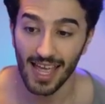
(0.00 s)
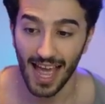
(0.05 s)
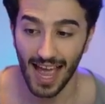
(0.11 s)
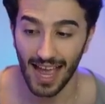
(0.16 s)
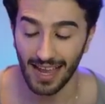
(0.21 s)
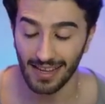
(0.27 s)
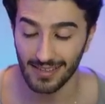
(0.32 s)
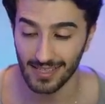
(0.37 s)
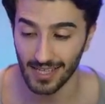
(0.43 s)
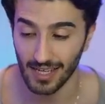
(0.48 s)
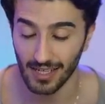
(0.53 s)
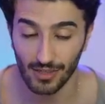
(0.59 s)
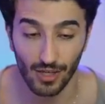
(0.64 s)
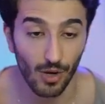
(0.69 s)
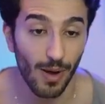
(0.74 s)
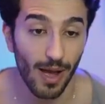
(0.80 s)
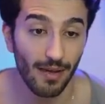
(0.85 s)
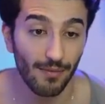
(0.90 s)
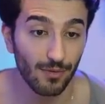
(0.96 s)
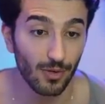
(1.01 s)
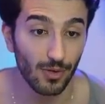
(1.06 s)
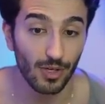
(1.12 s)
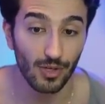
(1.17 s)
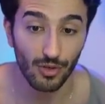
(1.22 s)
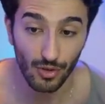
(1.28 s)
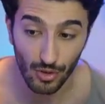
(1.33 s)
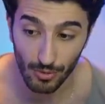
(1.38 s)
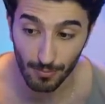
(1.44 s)
and go after
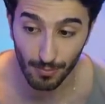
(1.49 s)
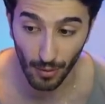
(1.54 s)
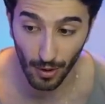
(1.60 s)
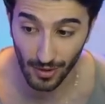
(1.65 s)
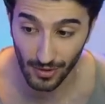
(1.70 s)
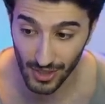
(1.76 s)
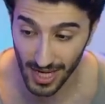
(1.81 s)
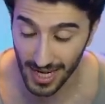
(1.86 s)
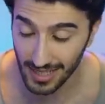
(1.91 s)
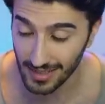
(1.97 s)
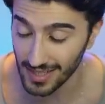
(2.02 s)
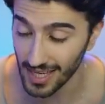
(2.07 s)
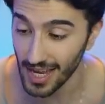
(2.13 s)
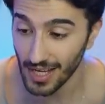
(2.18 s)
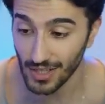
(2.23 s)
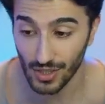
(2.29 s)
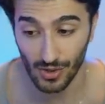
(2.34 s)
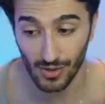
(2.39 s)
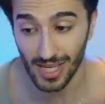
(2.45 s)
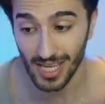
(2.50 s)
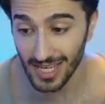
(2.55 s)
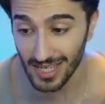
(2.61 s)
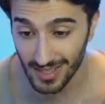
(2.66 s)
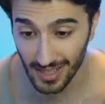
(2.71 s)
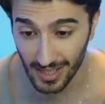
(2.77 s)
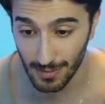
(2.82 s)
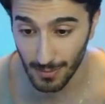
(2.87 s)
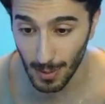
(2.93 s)
a new project. So
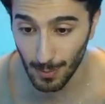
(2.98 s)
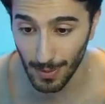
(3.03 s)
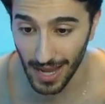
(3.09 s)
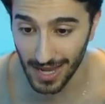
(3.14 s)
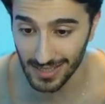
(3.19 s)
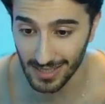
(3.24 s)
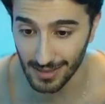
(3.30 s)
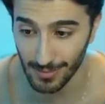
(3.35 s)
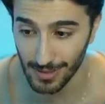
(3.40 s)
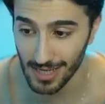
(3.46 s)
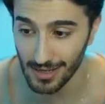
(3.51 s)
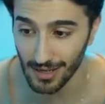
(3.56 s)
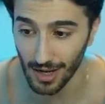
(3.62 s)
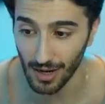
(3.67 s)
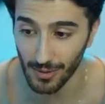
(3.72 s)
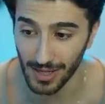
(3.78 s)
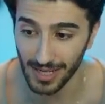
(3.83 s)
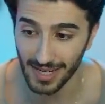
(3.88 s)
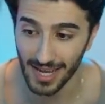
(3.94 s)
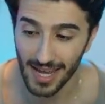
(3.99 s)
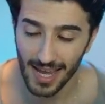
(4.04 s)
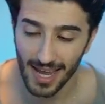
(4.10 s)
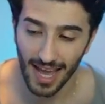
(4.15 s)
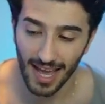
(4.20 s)
he's going to be possibly going.